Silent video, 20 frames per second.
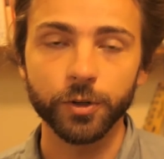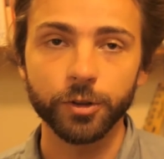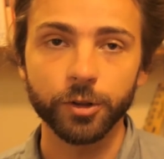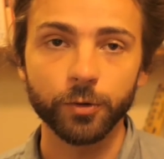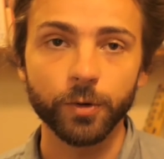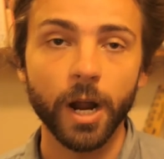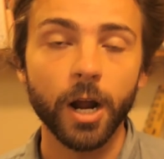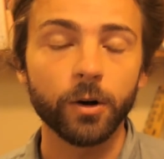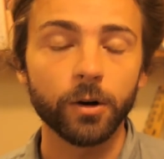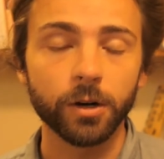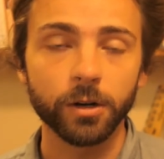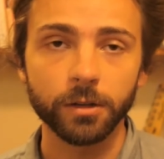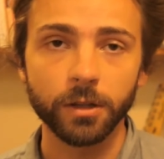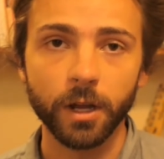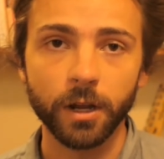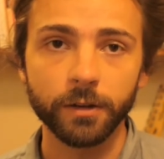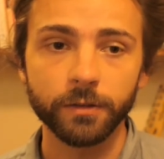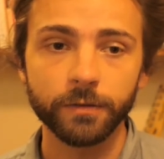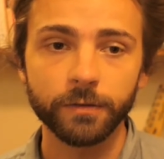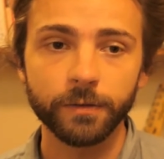throughout her
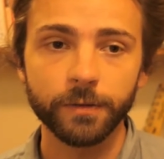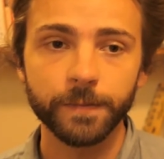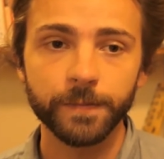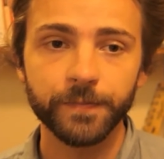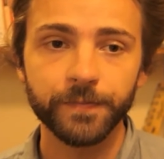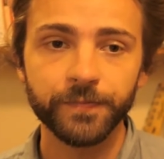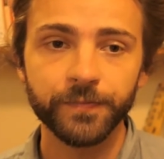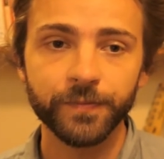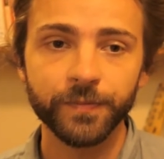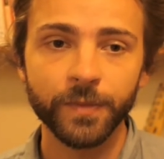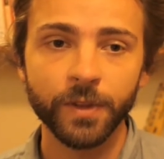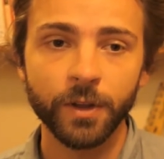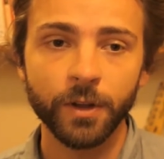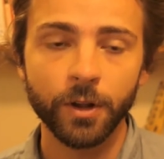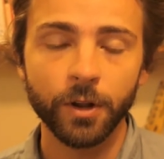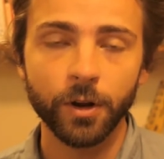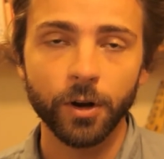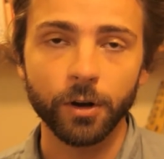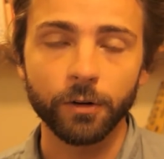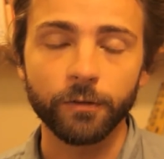life.
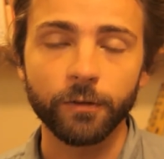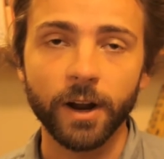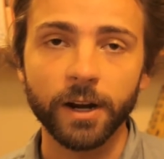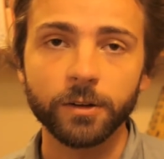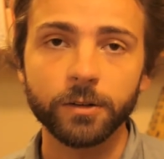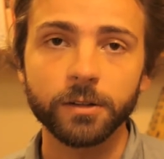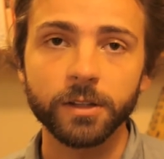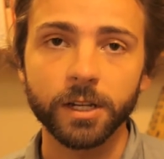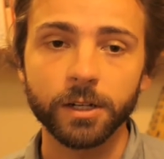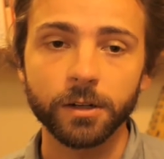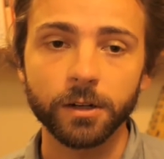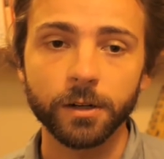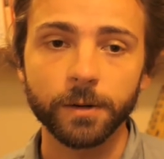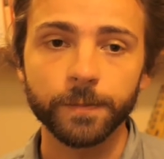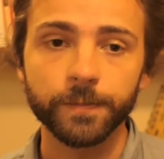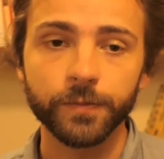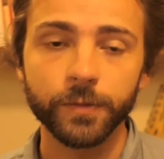Her final letter